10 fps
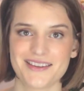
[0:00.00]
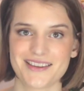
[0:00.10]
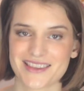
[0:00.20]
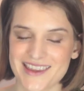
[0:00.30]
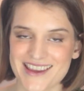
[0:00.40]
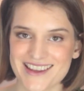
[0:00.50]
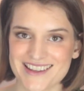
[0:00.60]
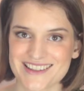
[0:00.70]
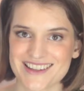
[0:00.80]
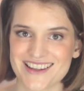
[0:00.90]
The thing
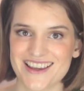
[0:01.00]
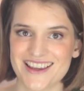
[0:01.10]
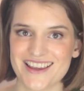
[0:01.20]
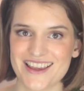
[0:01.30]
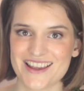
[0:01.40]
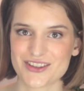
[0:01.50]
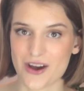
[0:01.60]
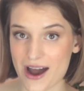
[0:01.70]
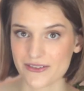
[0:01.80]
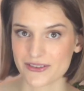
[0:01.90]
is, it's
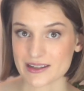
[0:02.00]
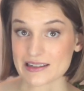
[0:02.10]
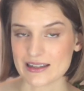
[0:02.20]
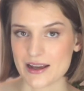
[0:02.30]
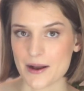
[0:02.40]
often